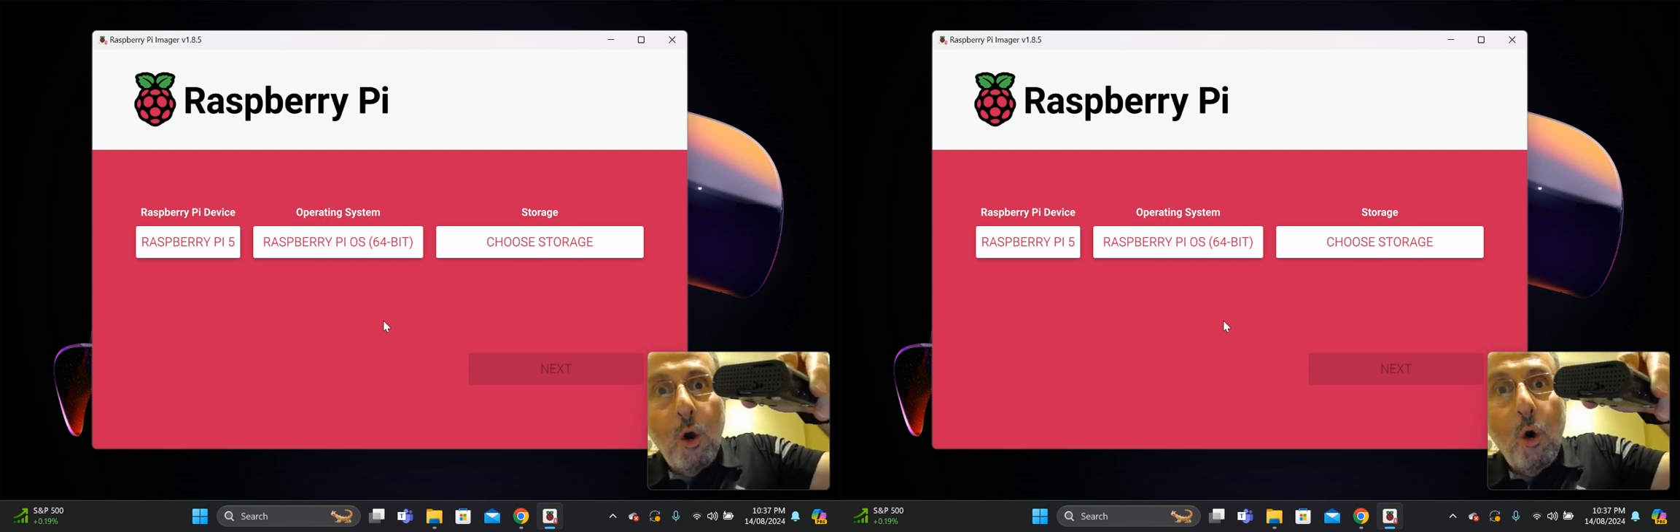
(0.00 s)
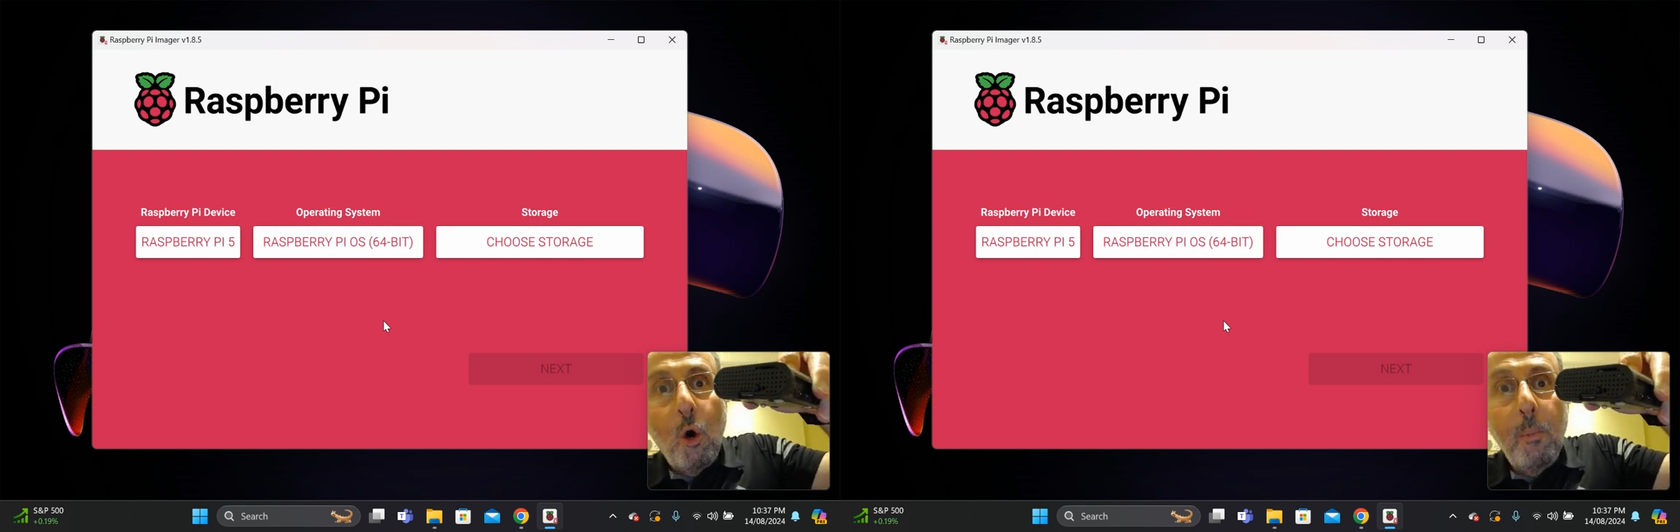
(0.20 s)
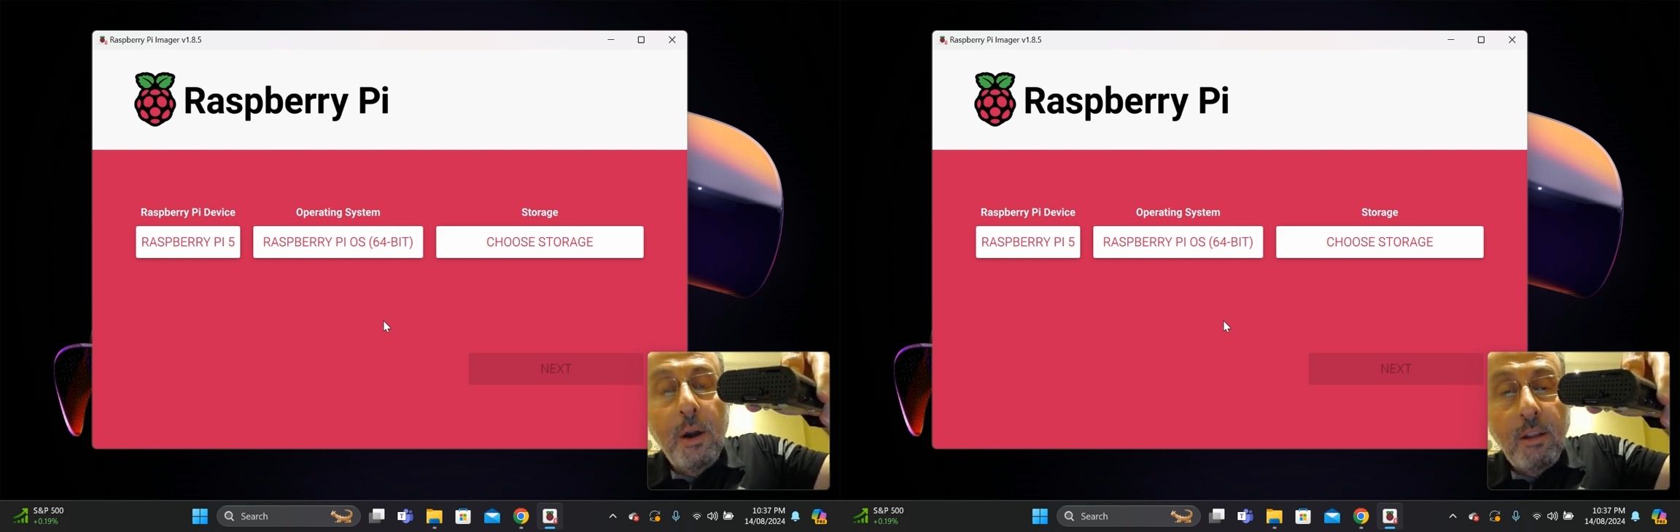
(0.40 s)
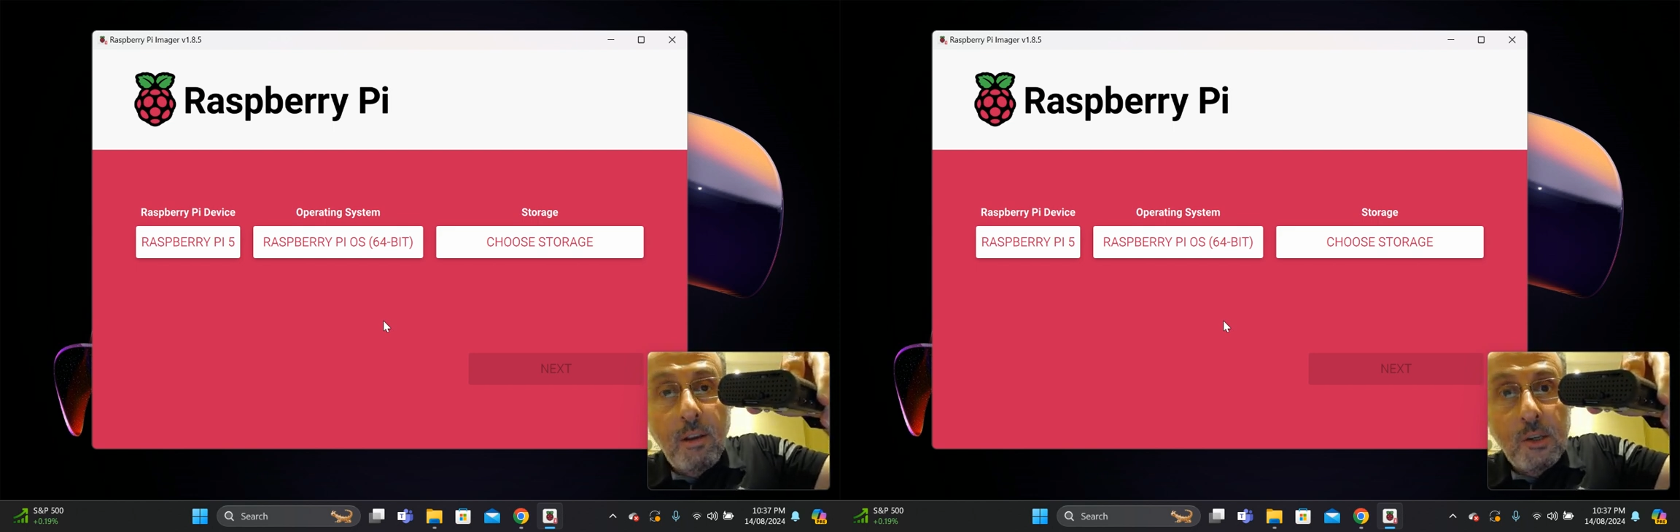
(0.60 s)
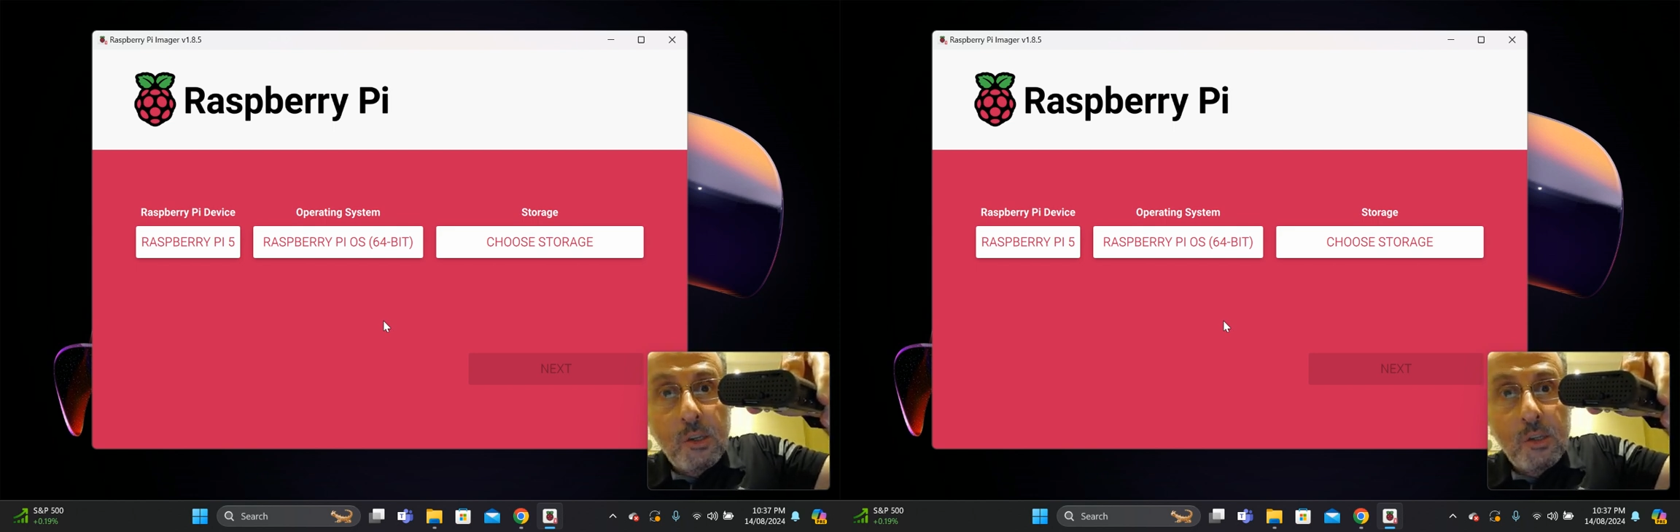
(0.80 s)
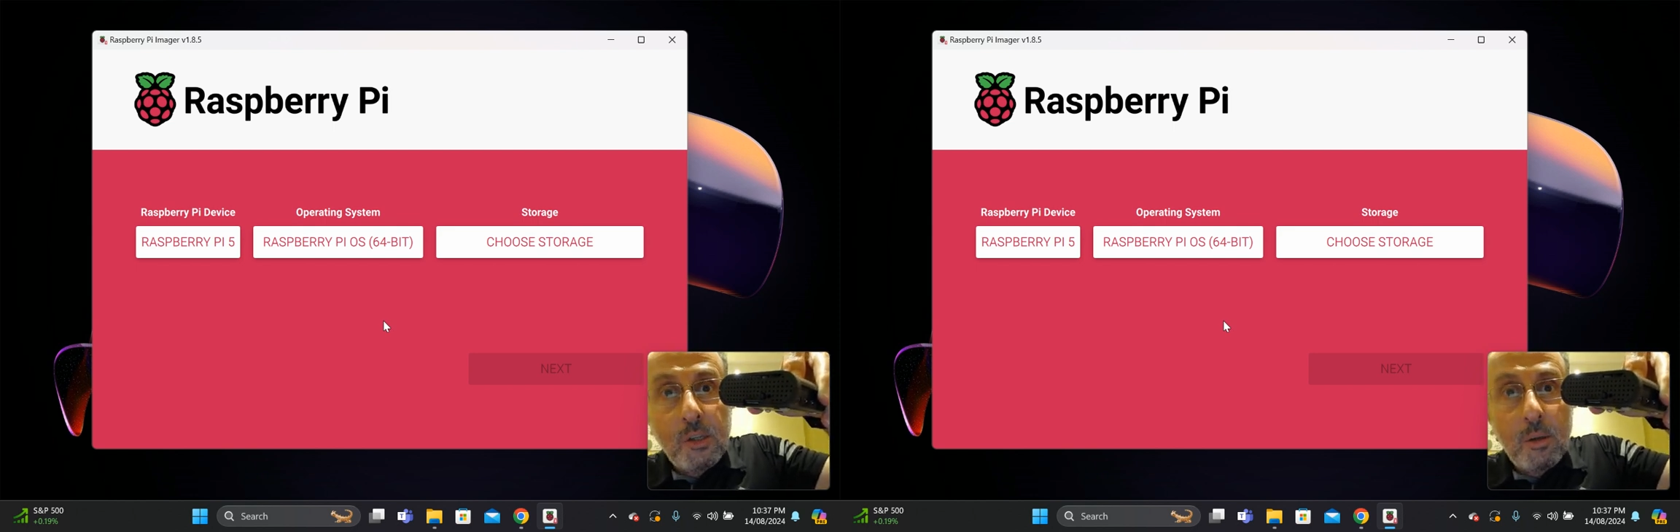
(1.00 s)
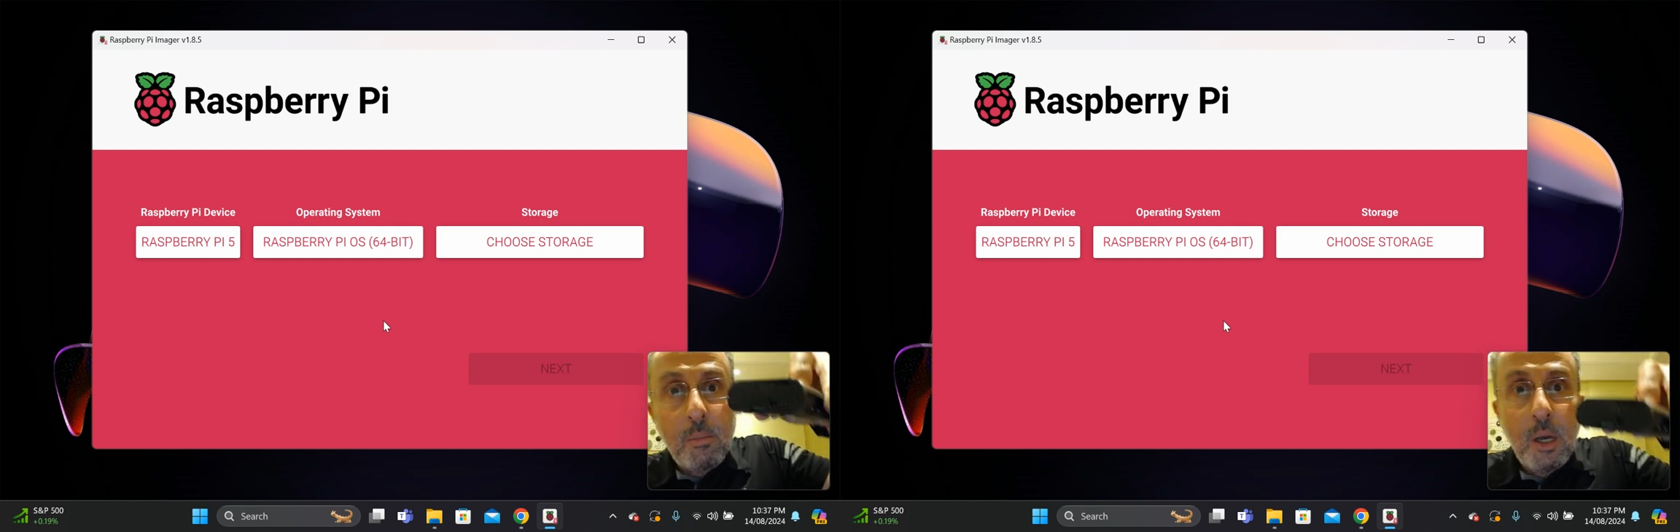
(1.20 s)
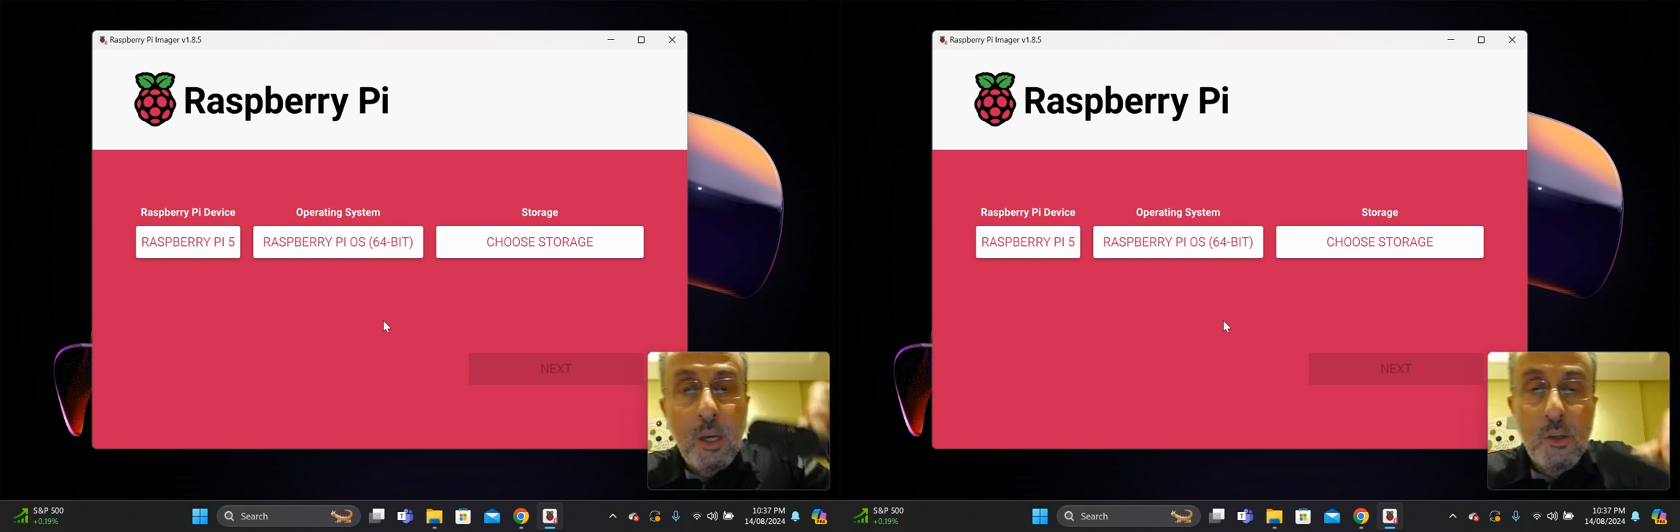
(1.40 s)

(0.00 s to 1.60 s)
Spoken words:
operating system